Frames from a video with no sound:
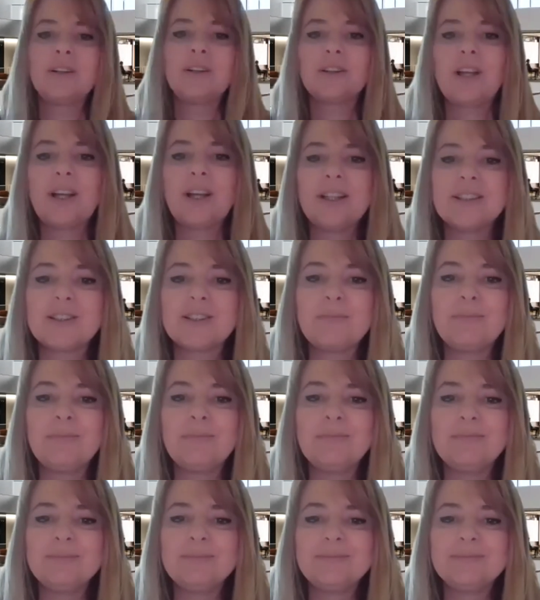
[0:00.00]
That is a
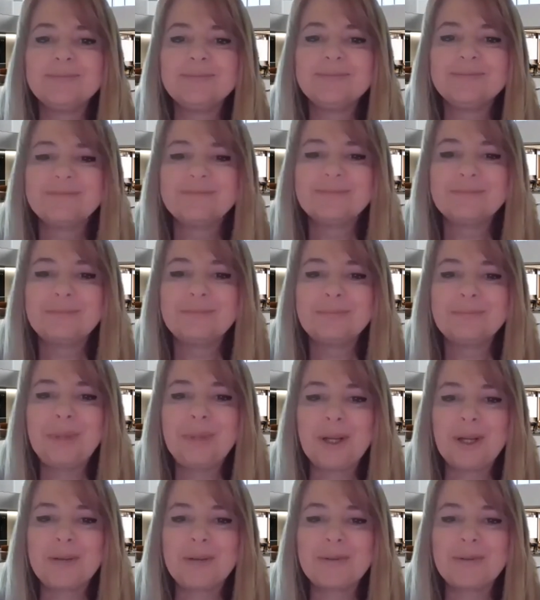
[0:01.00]
big